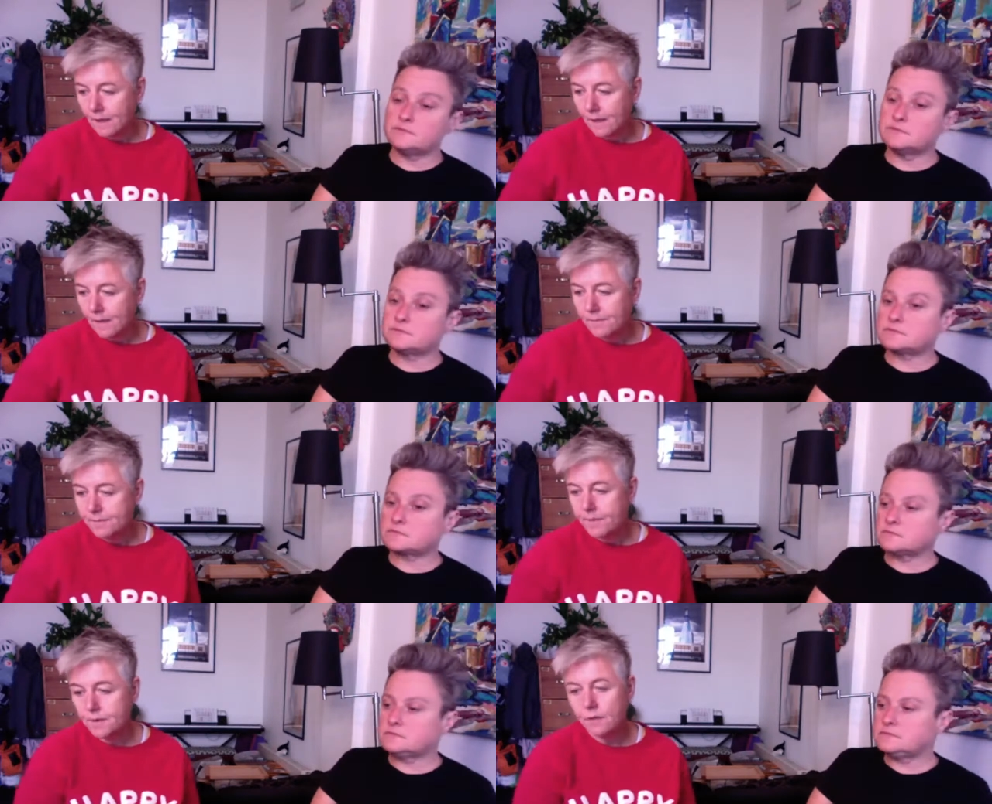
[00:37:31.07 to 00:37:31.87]
Speaker 1: Um,
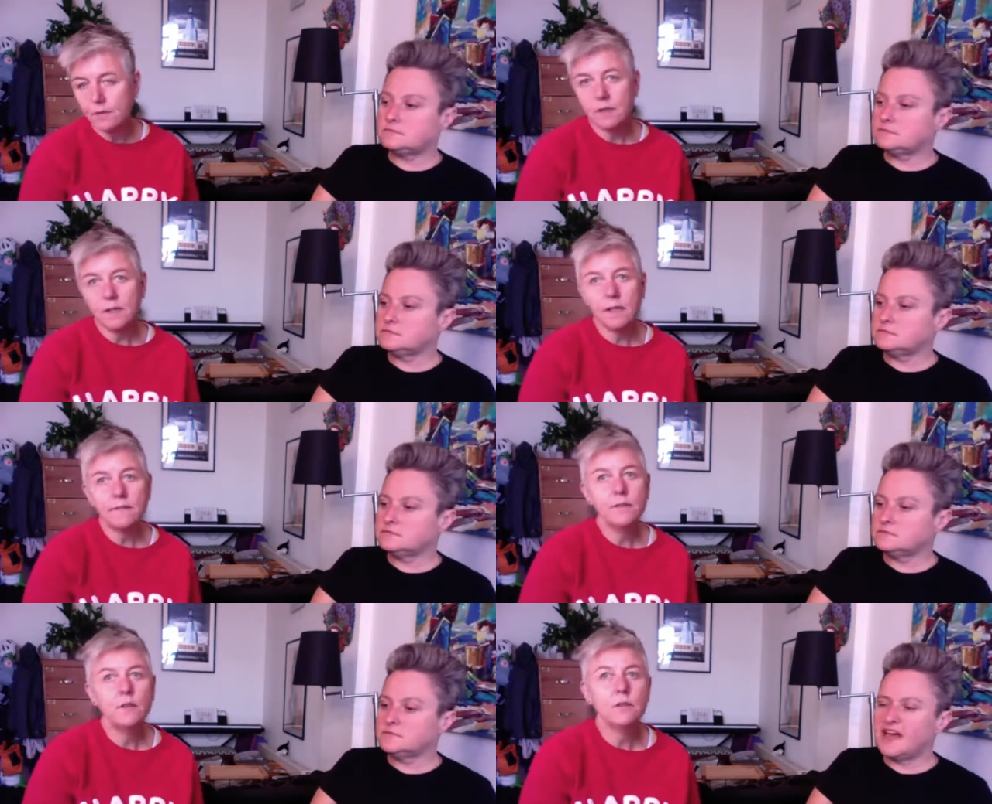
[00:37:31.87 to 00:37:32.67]
so
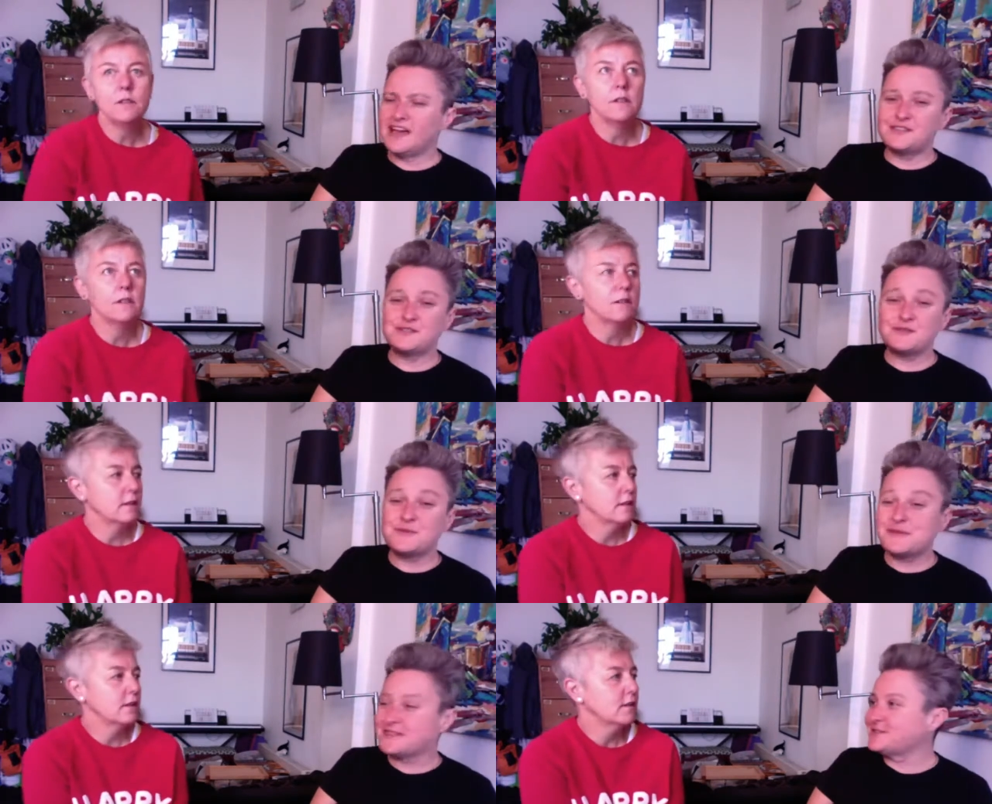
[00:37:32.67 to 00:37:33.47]
if you. And you'd all
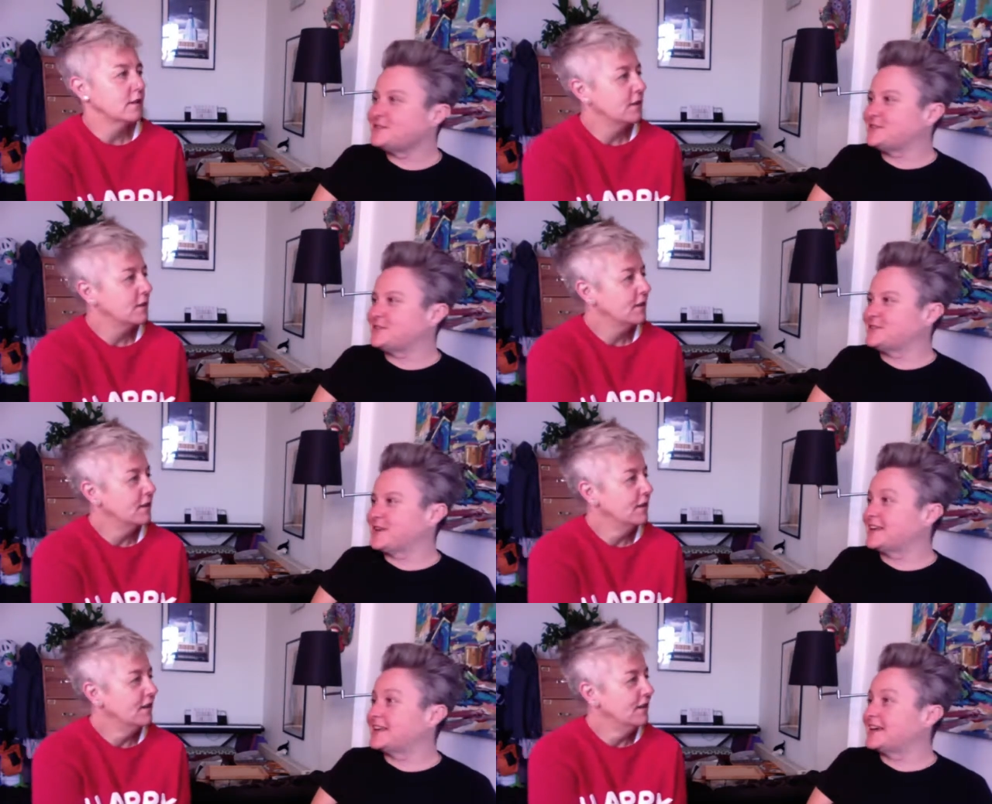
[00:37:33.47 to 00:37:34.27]
be pissed off if I
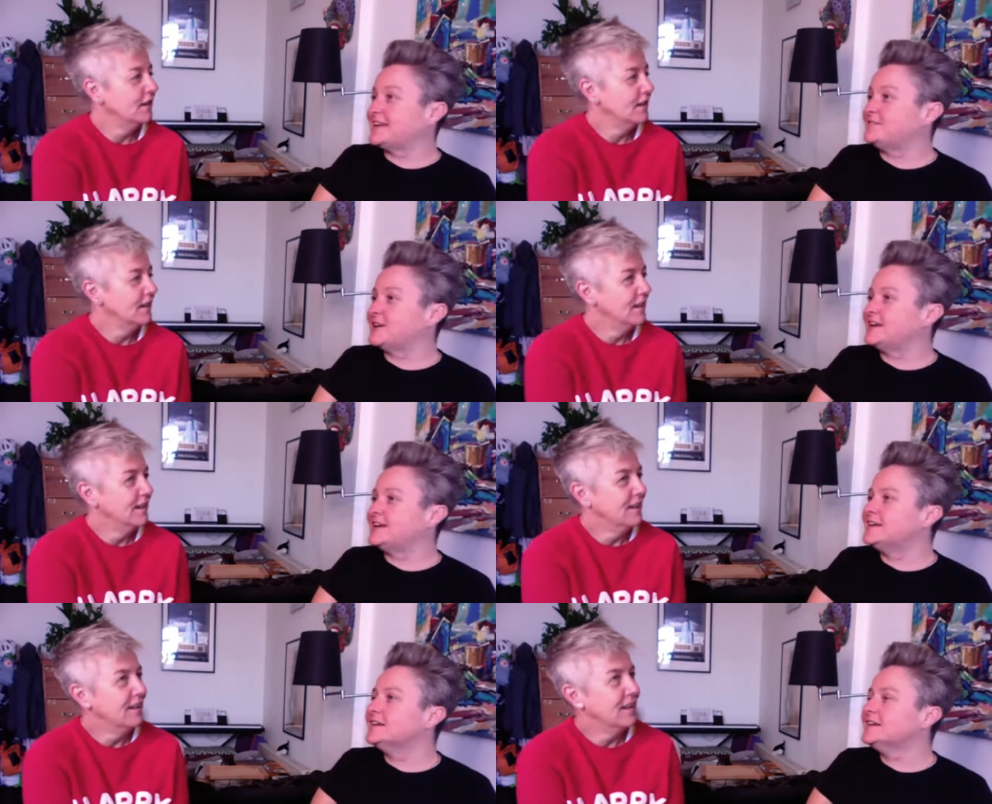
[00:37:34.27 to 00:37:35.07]
drank again,
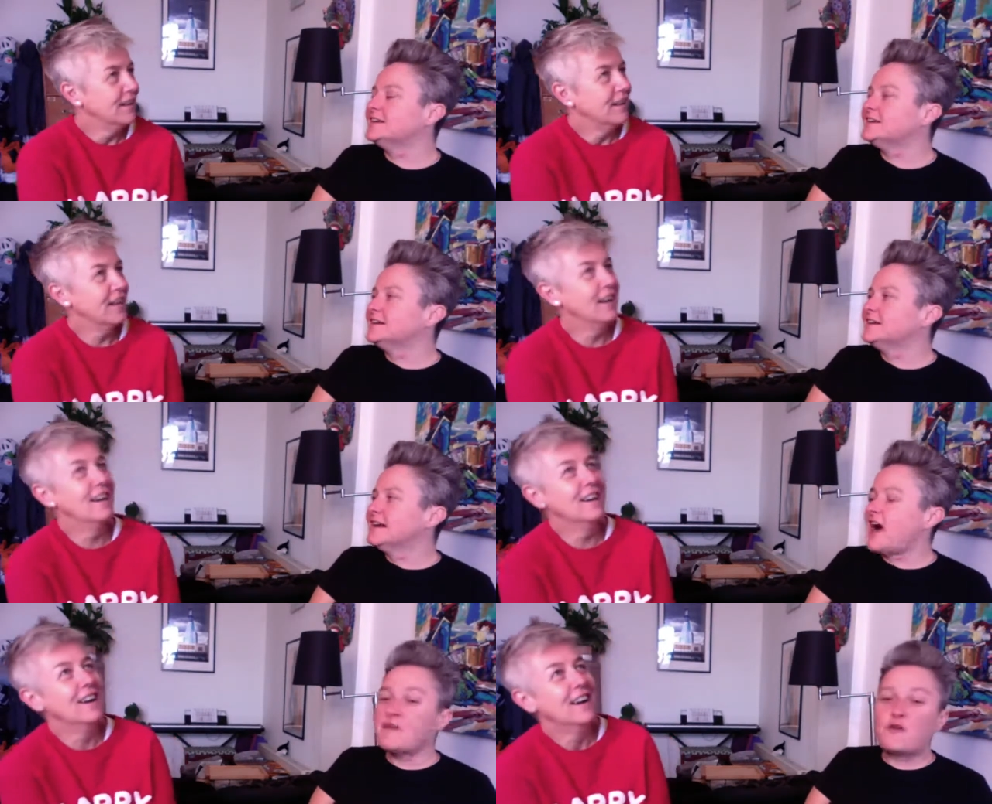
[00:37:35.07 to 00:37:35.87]
right?
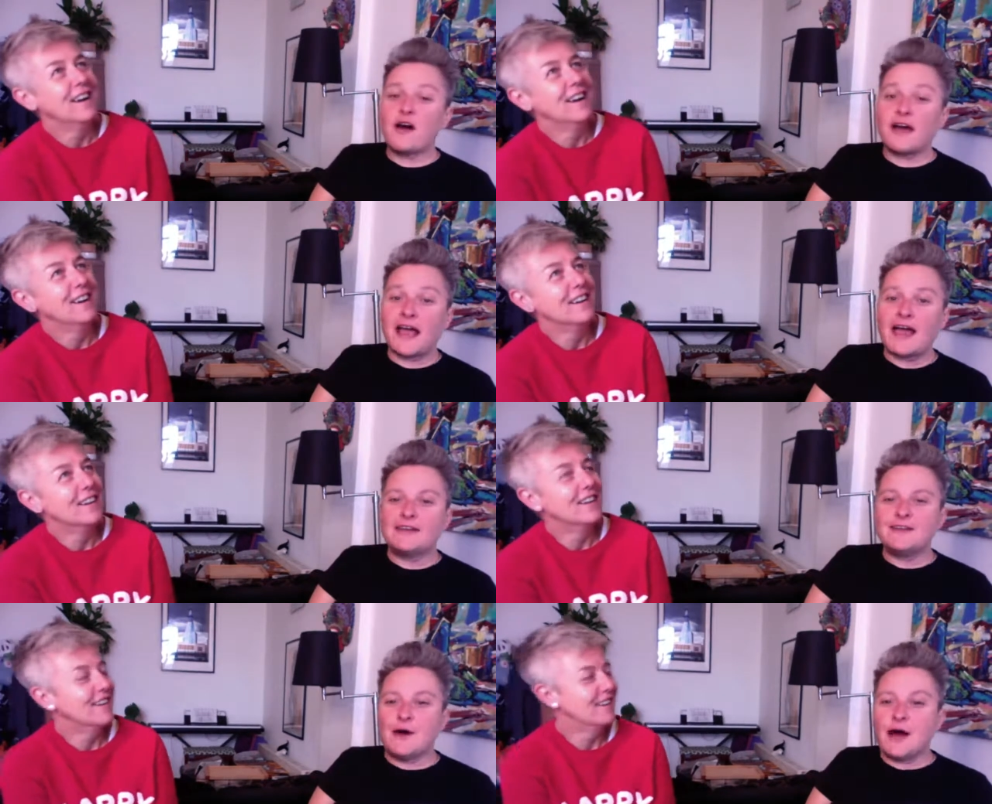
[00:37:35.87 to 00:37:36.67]
I've got
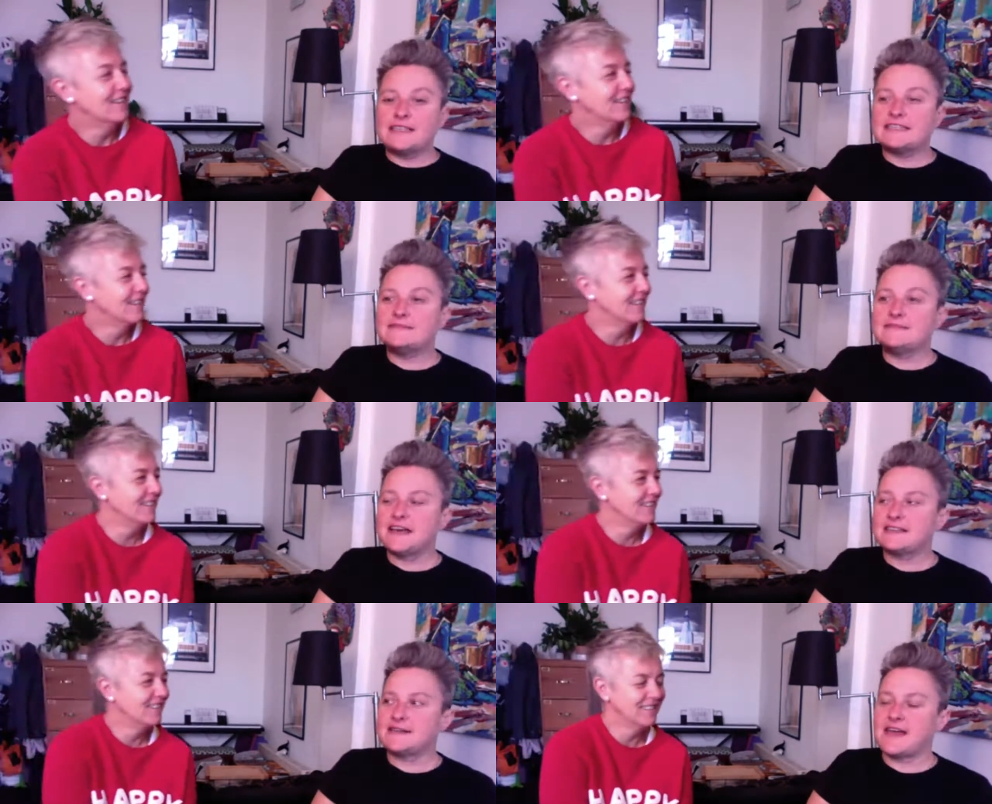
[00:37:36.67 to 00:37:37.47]
kept, you know, I didn't
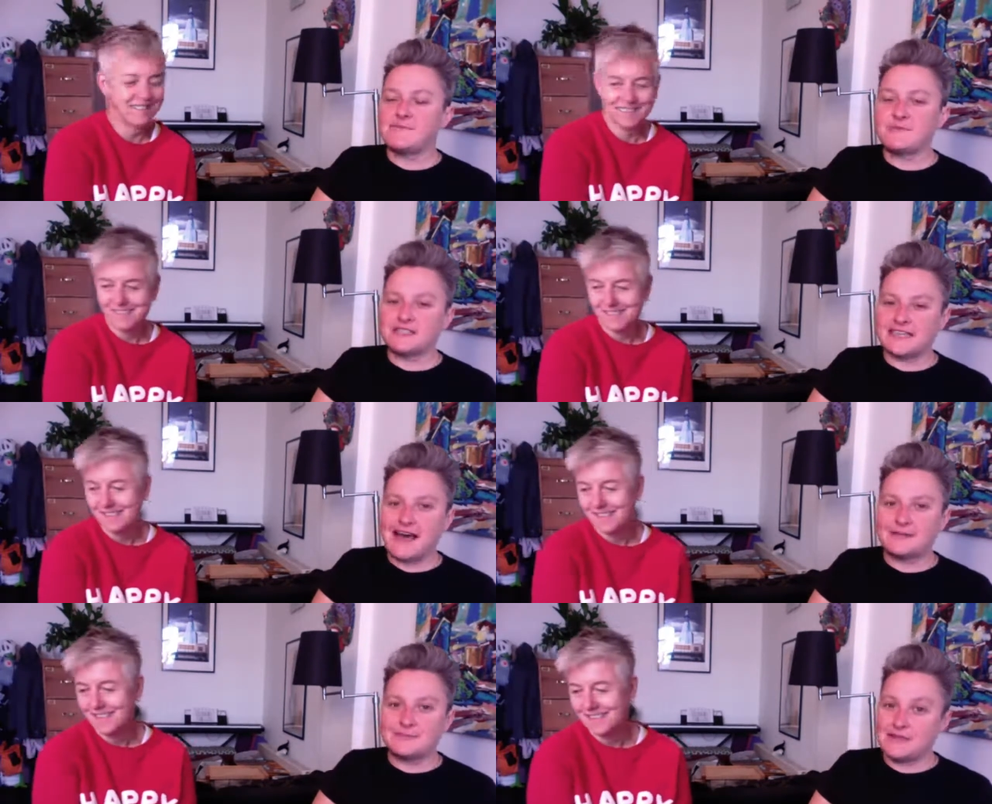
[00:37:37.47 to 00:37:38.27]
necessarily have much
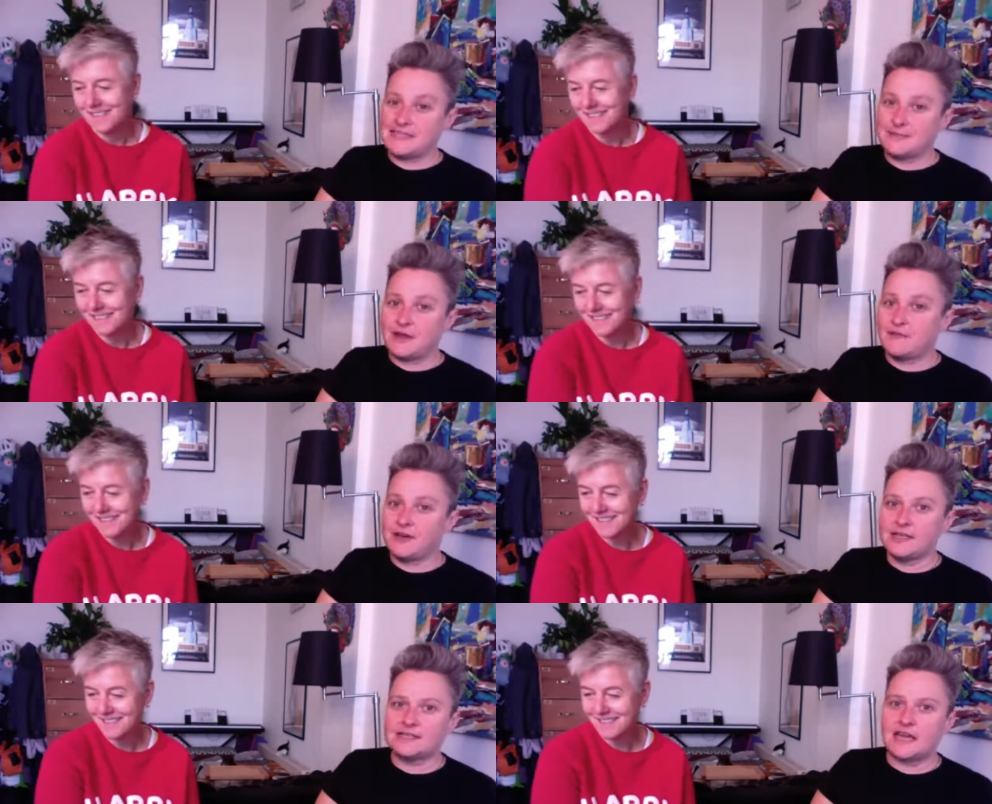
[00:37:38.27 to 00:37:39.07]
accountability when I
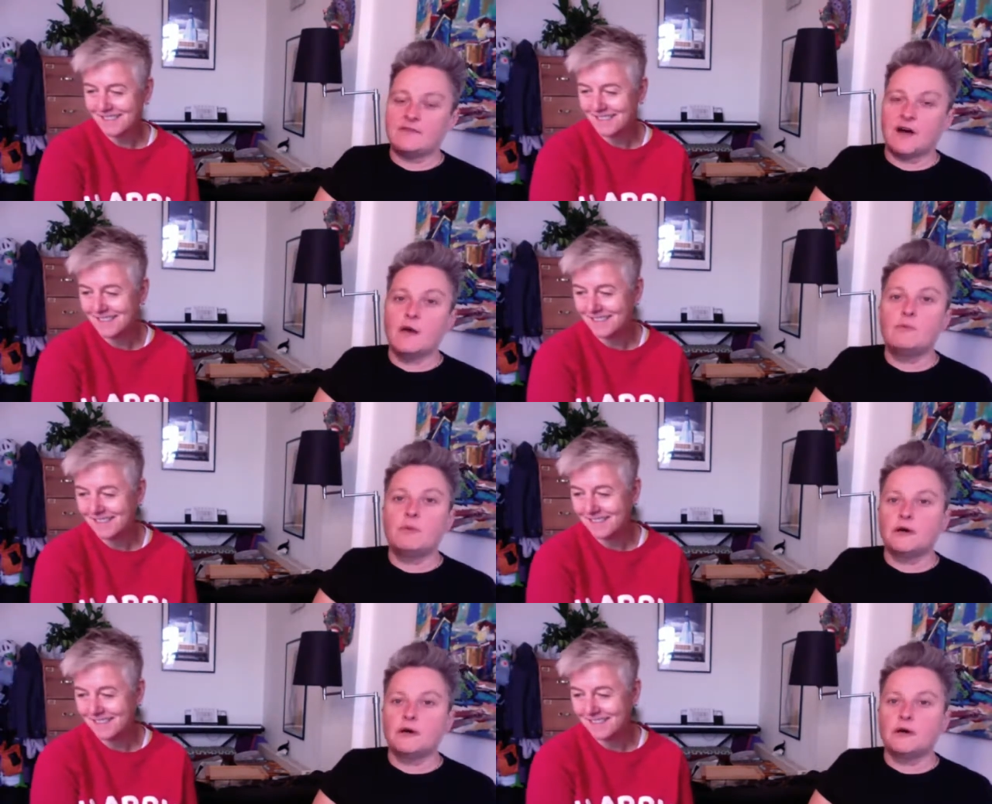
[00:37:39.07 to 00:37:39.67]
first gave up,